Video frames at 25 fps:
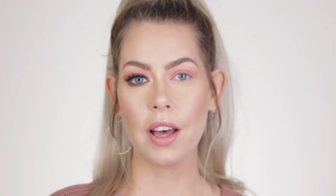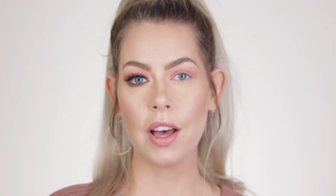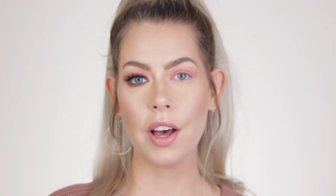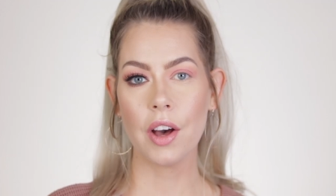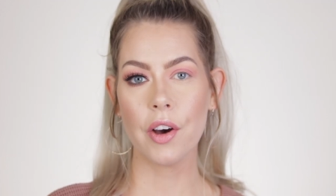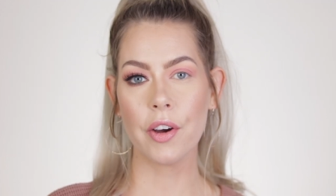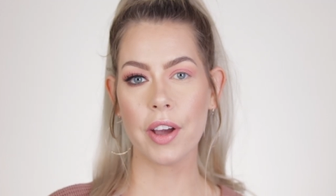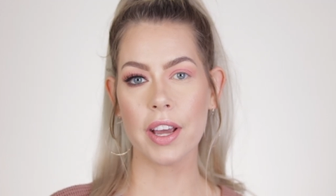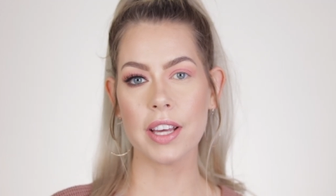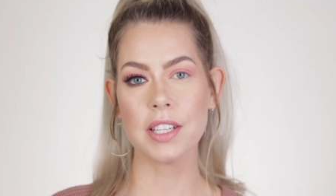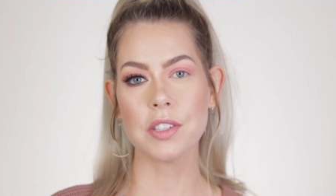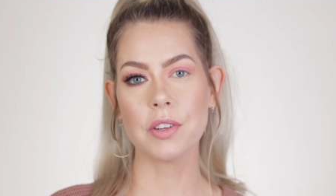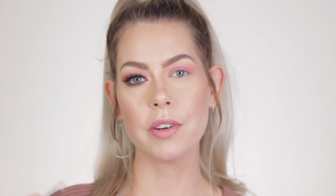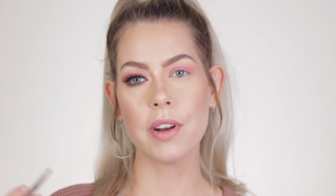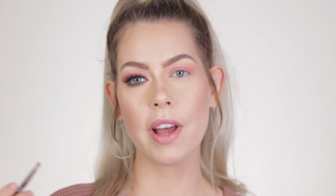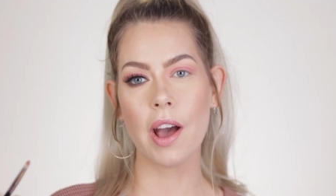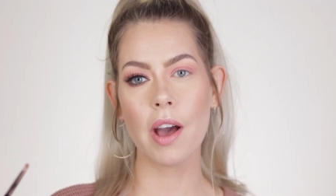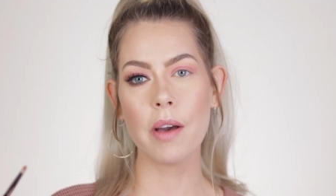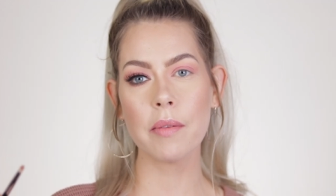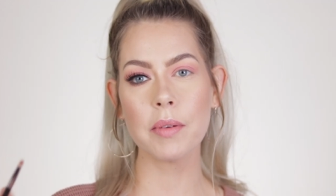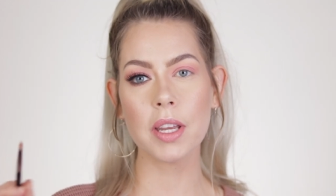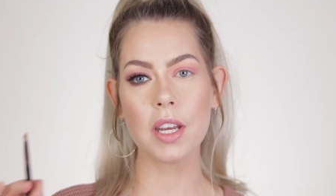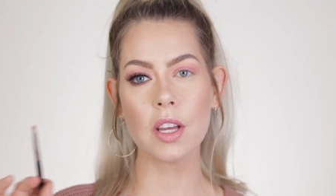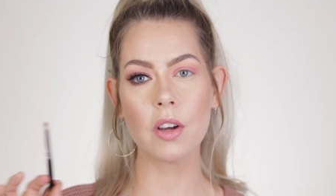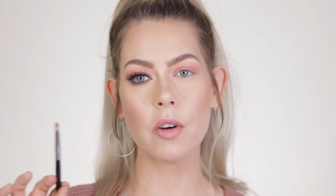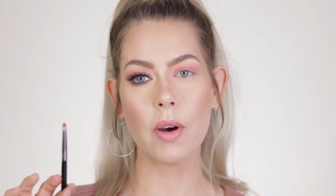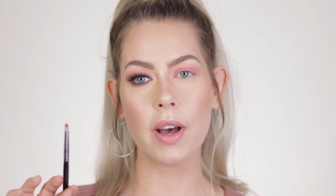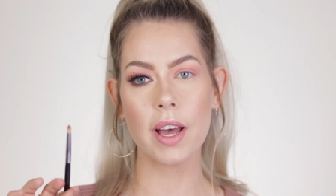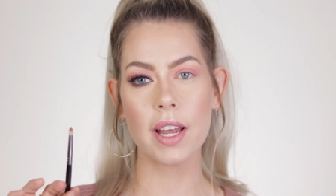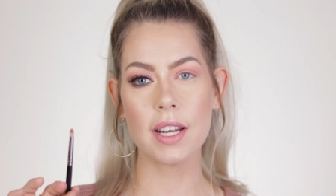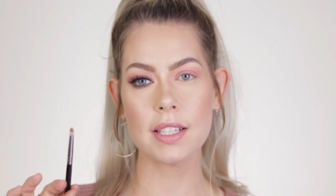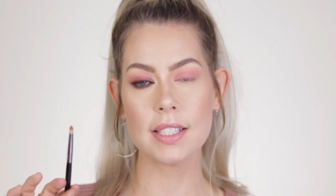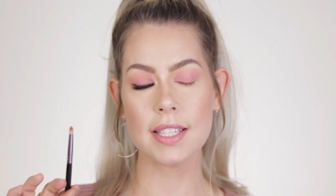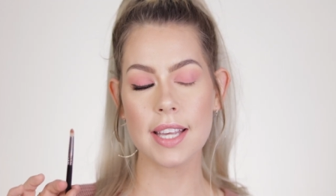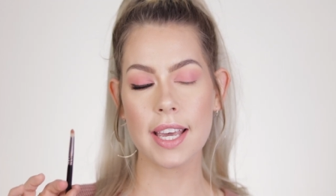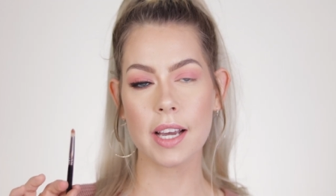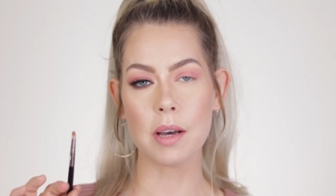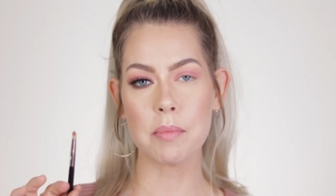Okay, so now I'm gonna go ahead
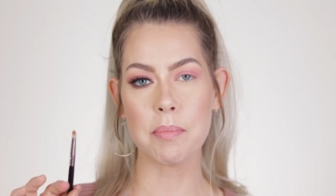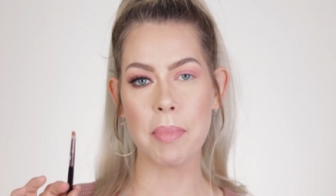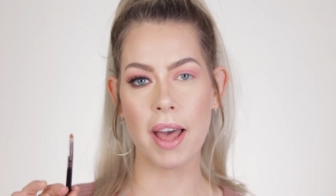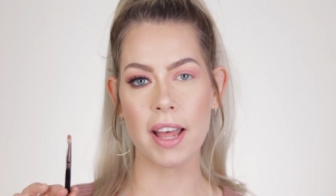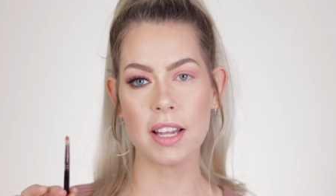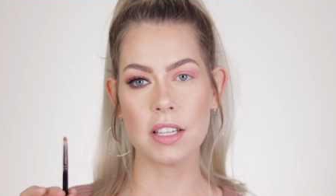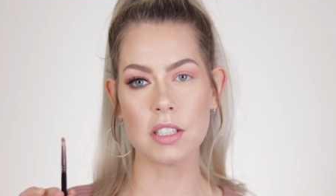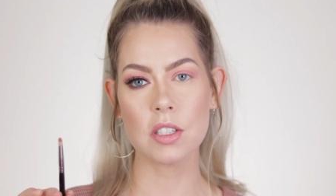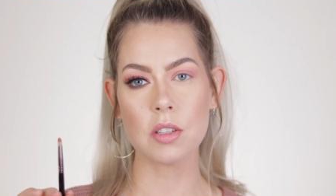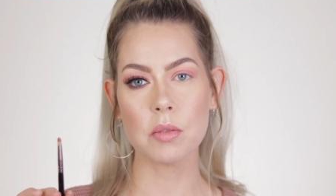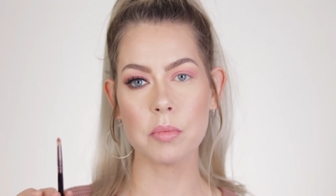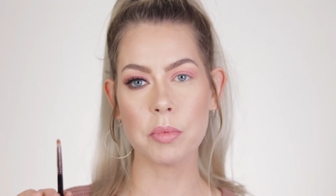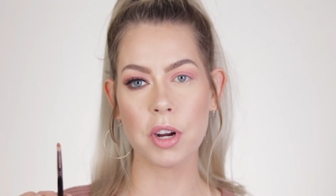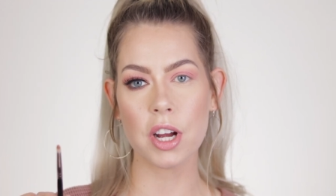and take a pencil